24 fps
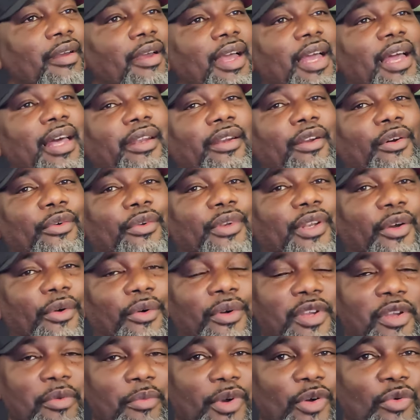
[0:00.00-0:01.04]
I don't know.
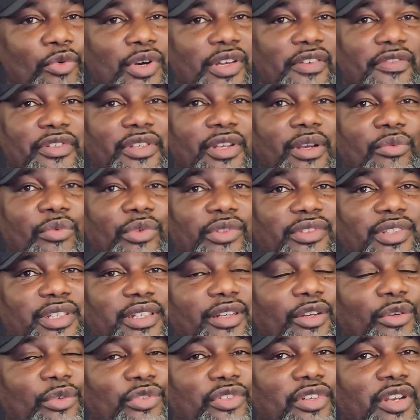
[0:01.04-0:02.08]
But what if something was in
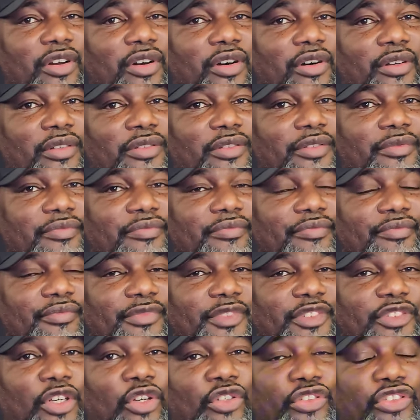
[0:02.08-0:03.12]
those cars?
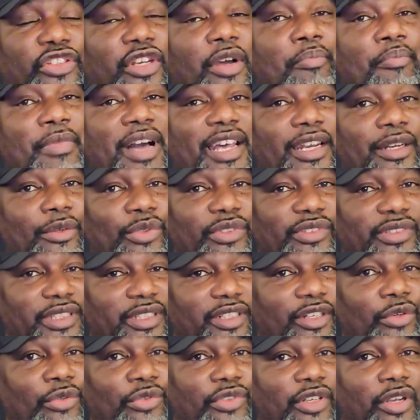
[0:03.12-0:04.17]
Or somebody was in
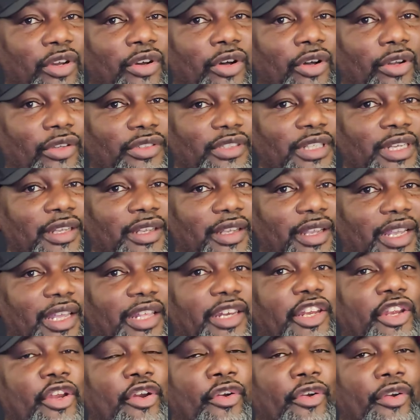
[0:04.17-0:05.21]
those cars and
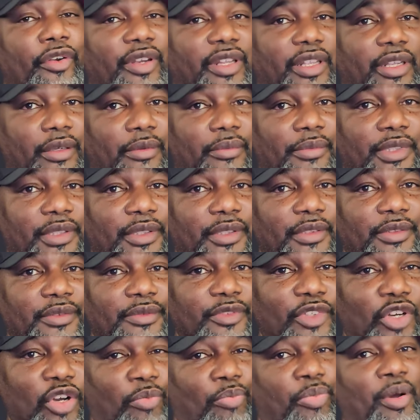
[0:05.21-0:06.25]
he hurt them?
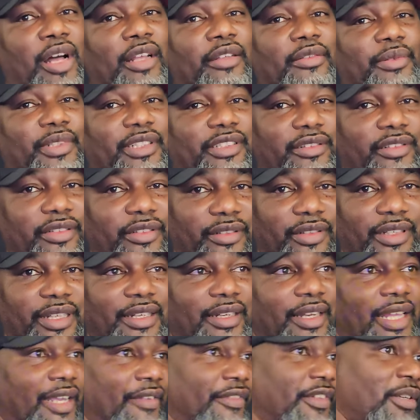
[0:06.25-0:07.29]
Or possibly took their
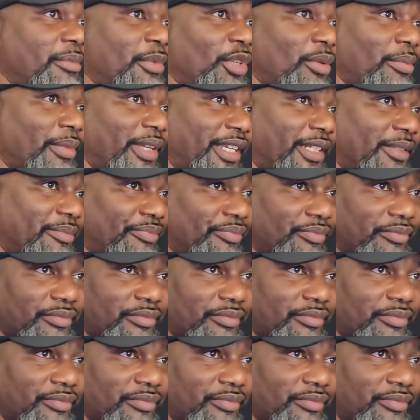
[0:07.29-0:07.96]
life. Come on, man.